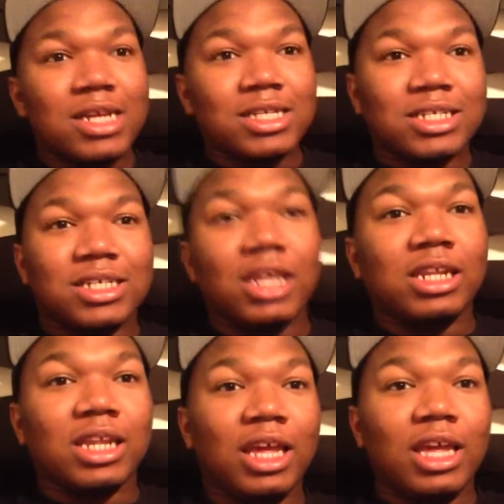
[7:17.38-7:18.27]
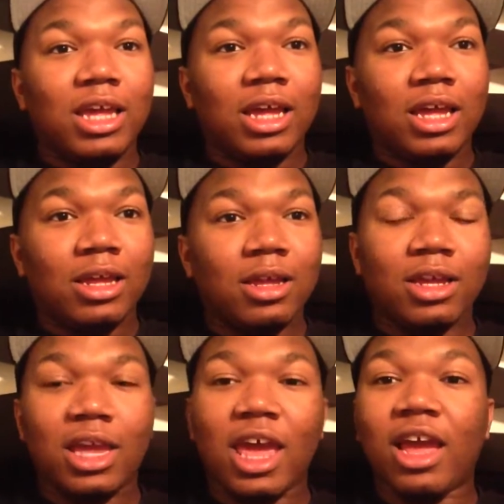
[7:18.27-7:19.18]
Cindy
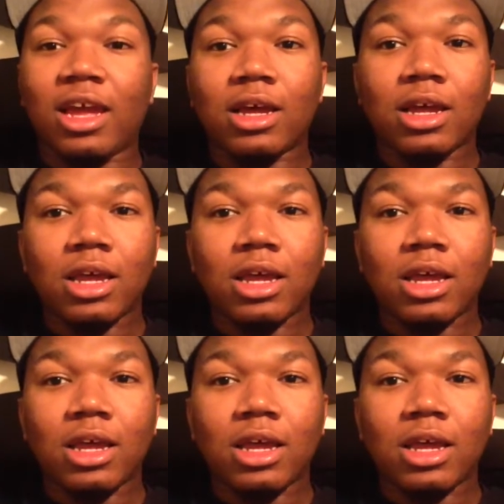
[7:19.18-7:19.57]
King,